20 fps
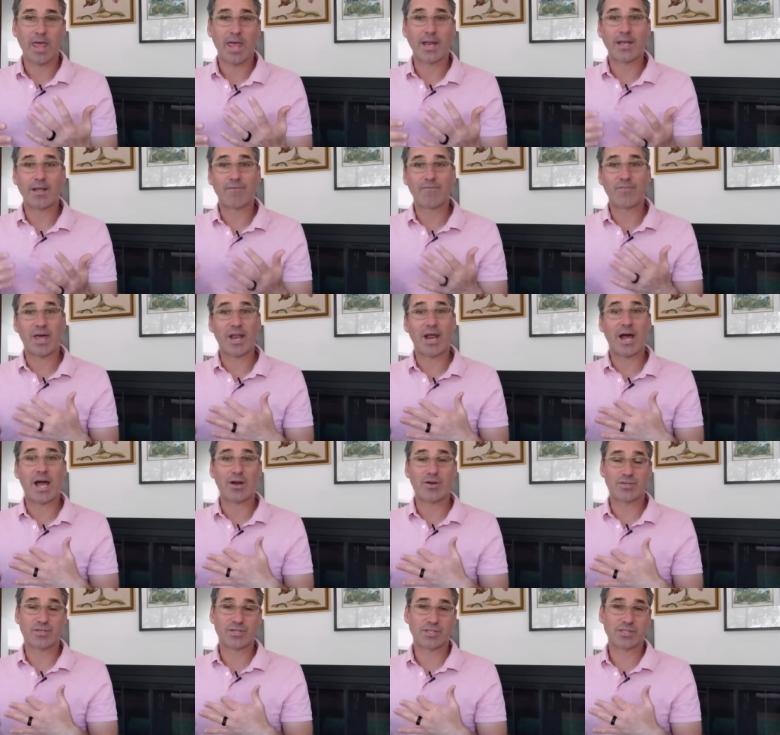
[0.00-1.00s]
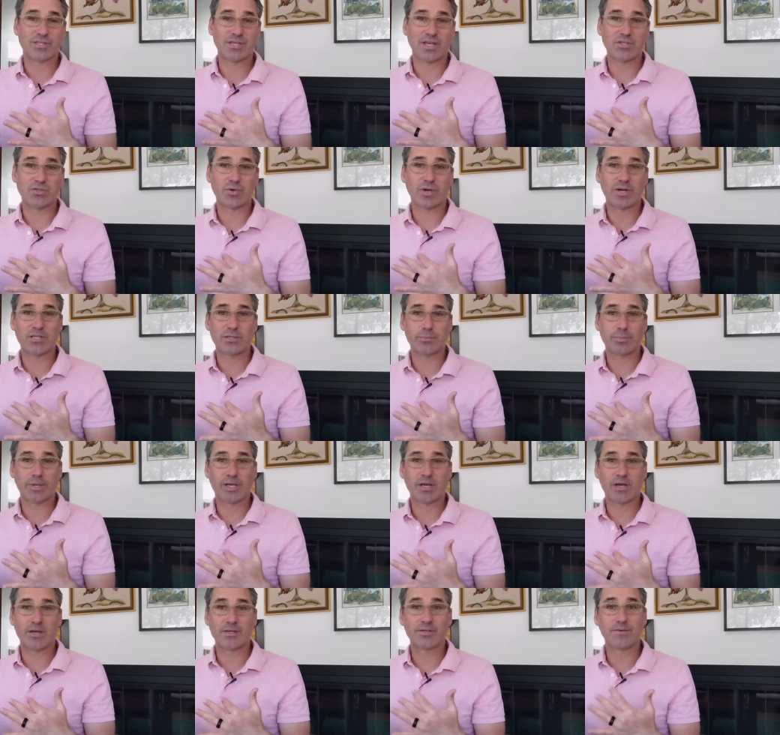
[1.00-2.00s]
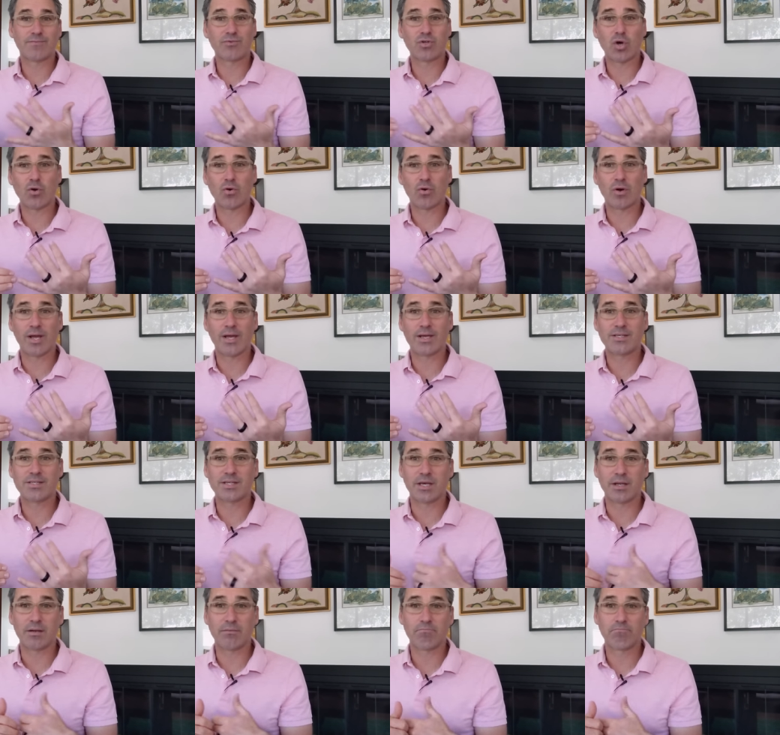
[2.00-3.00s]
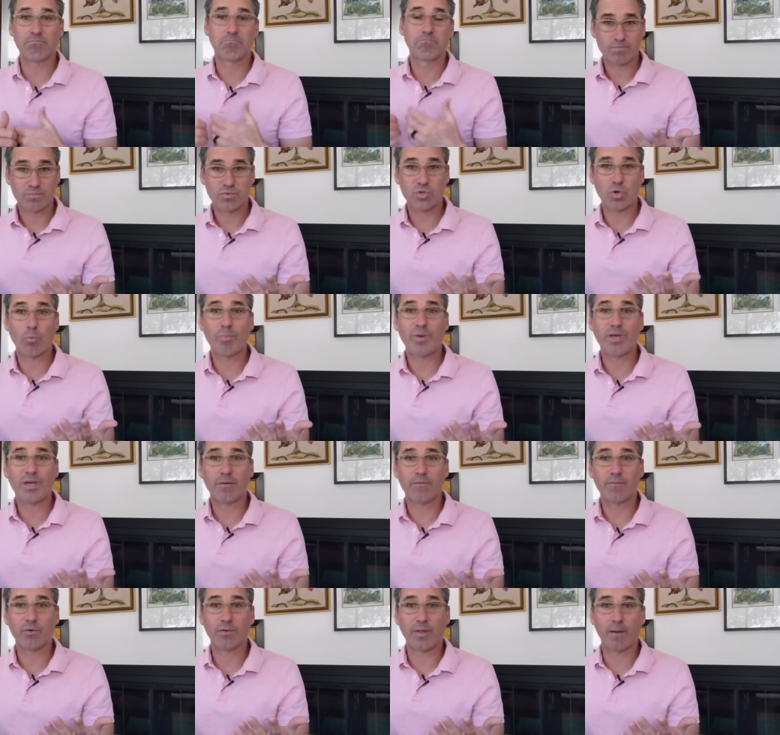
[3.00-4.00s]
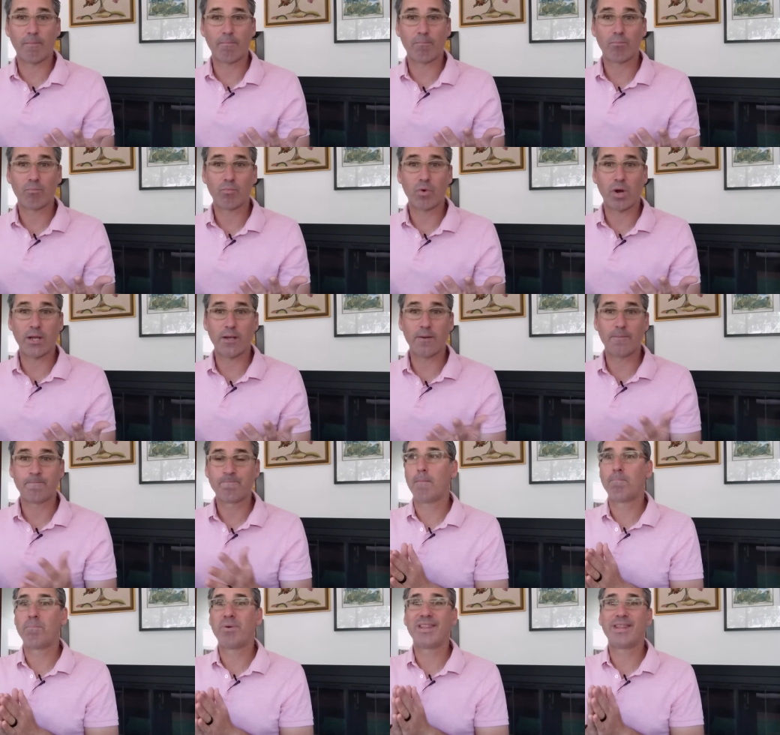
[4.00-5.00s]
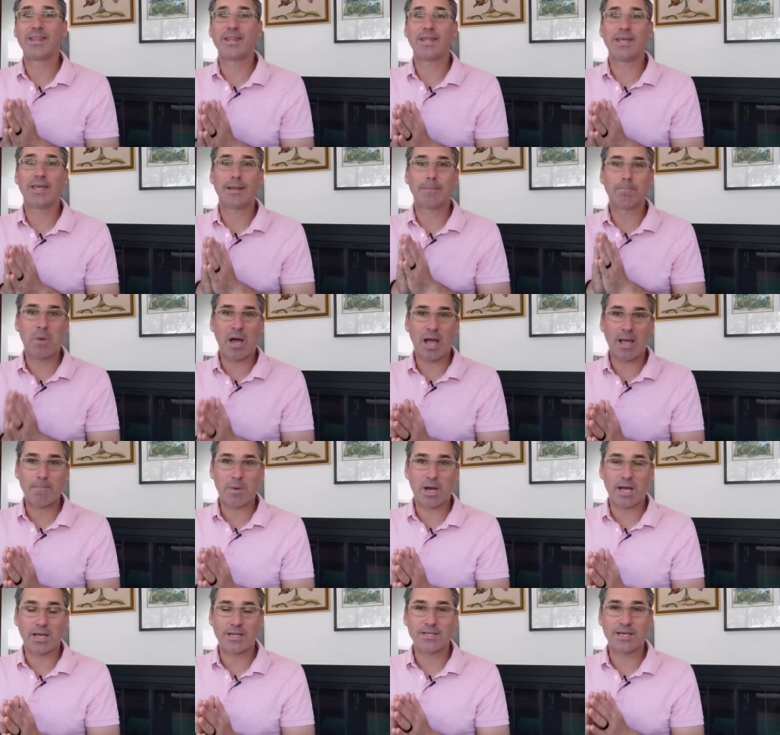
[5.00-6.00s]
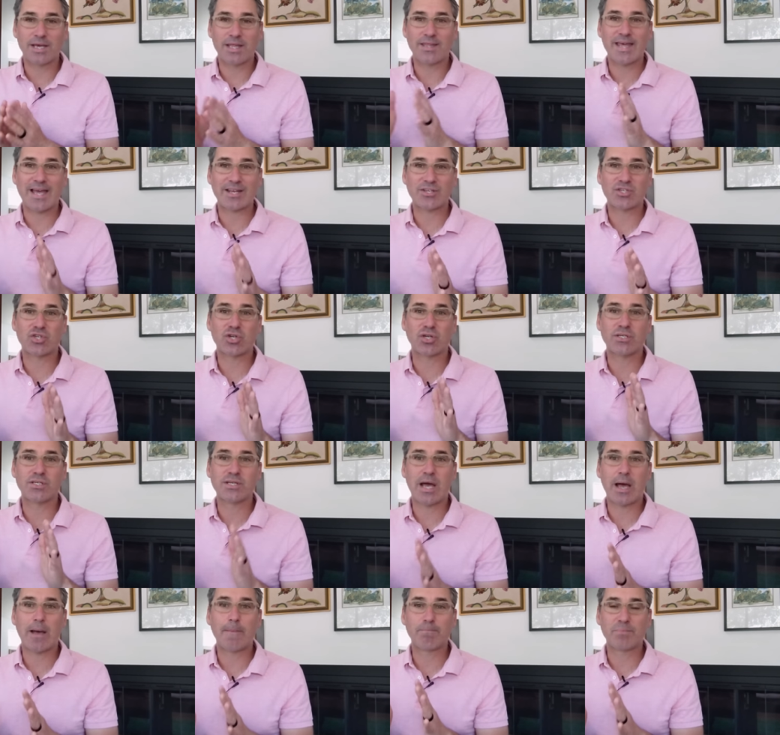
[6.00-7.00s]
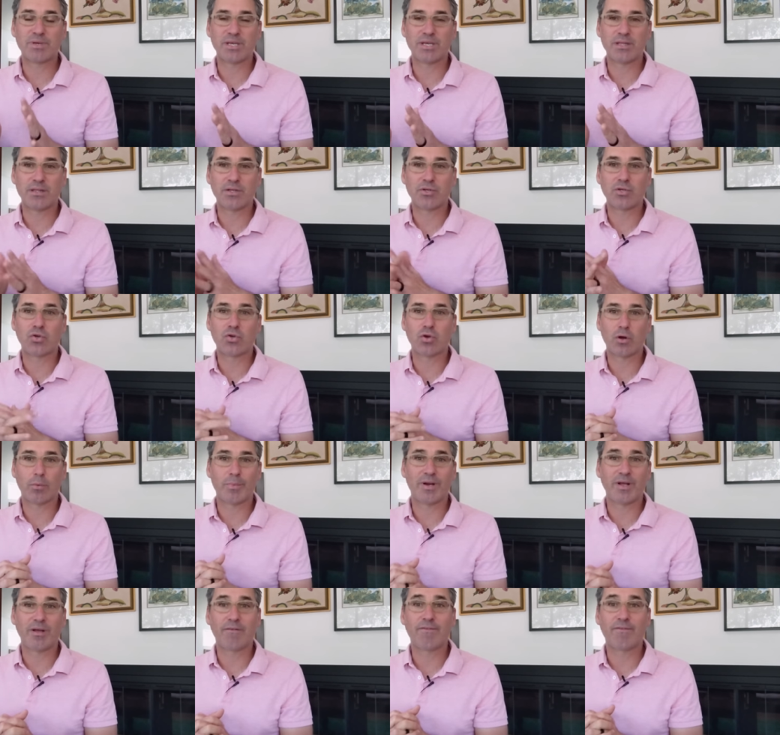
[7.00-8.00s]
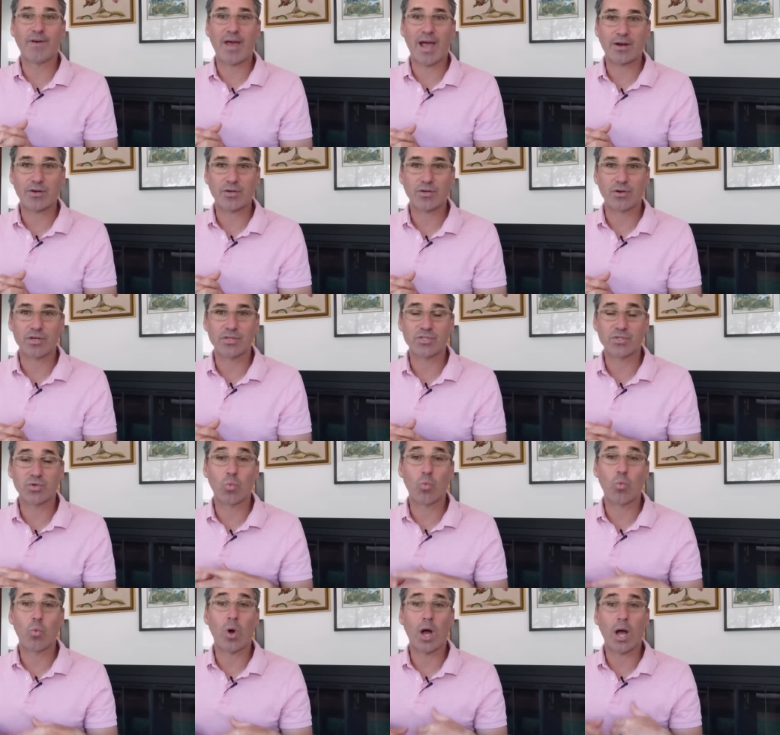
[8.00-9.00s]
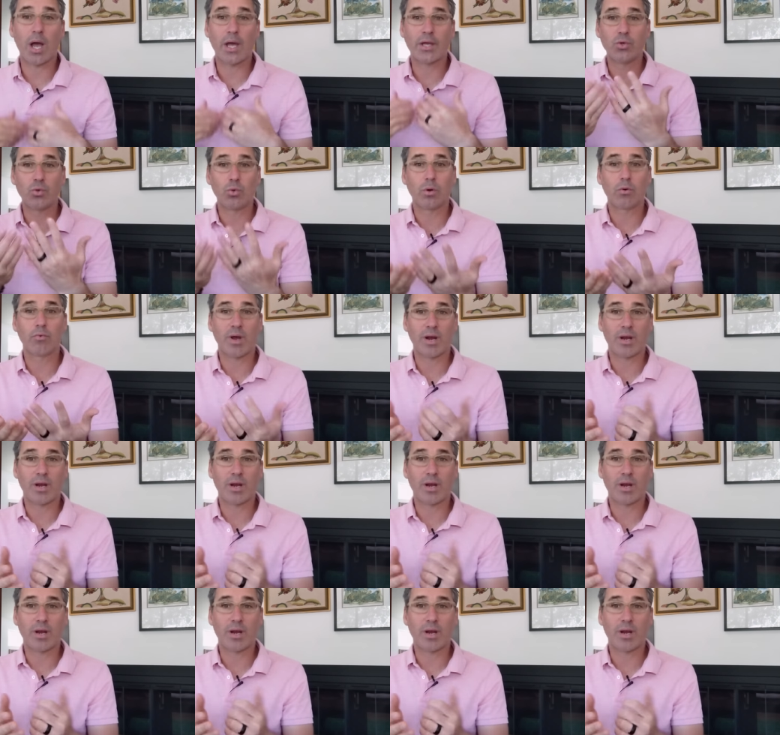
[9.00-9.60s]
And if that higher success rate is because of donor eggs, then so be it for them, right? But in my mind, that should not be the determining factor as to why you are